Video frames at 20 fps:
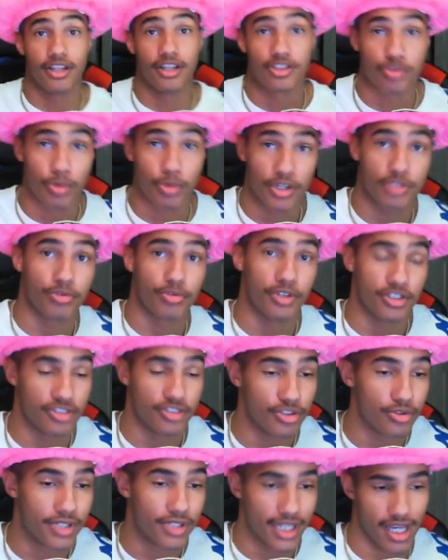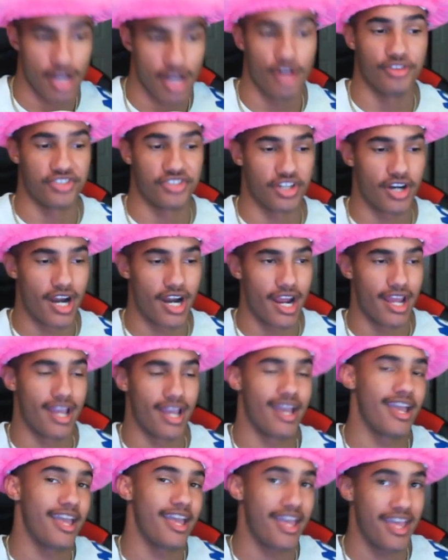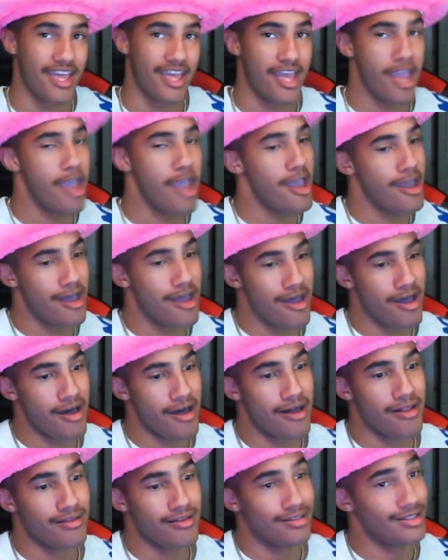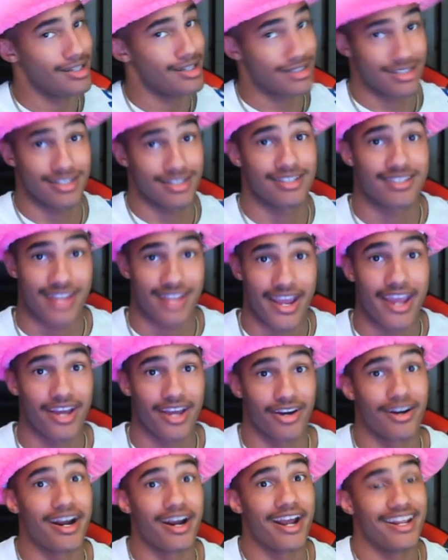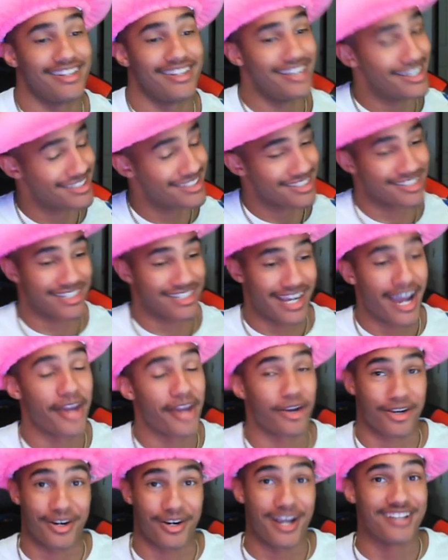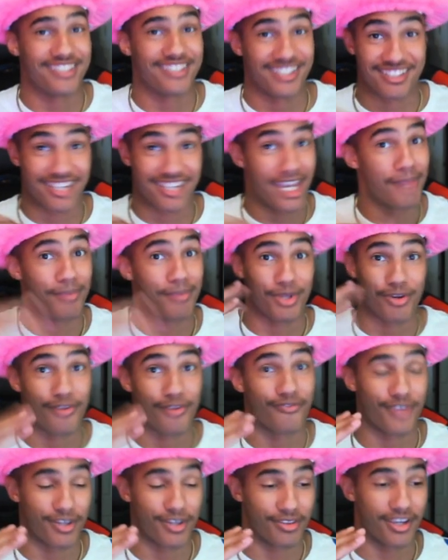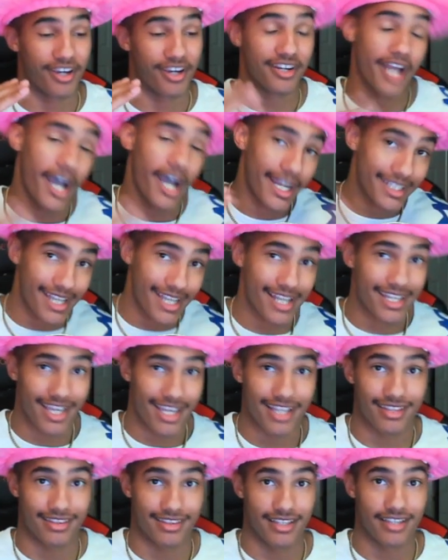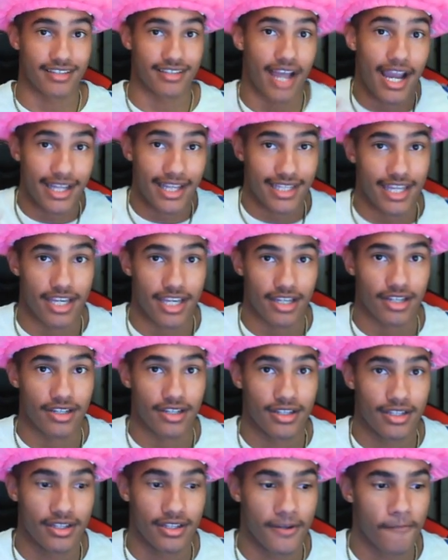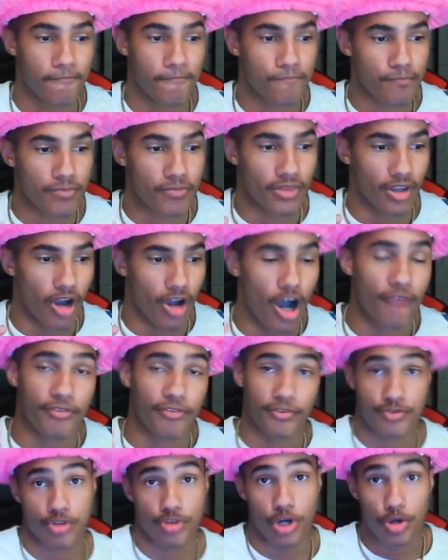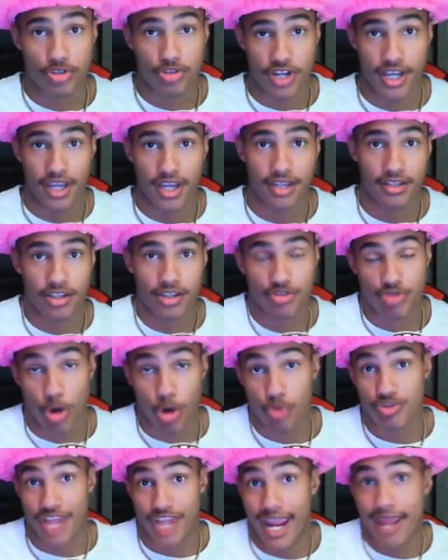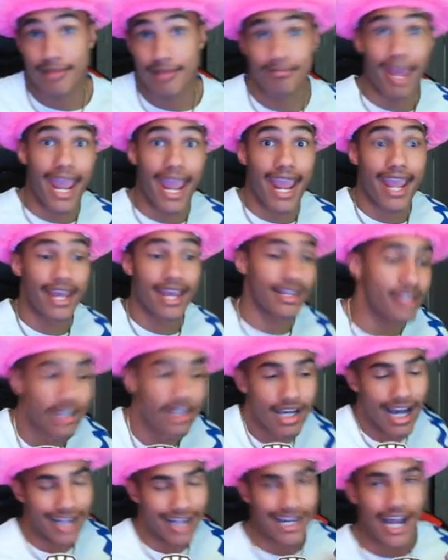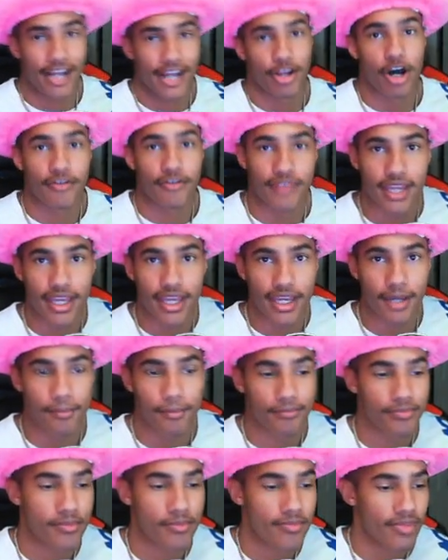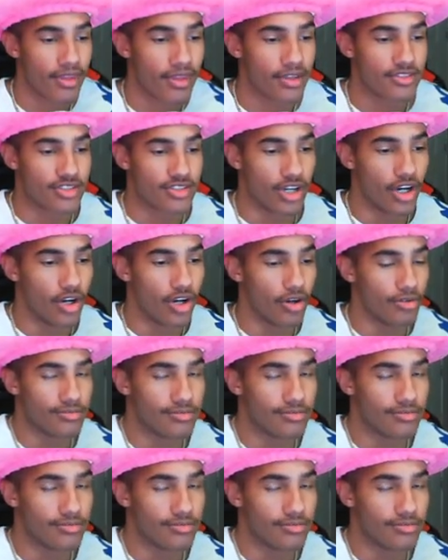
2022 Kellz, all right? Let's just say, all right, this is kind of crazy. It's keeping you in fifth gear. Now, I did get this idea off of Trojan, Trojan Man. I got it off of him. So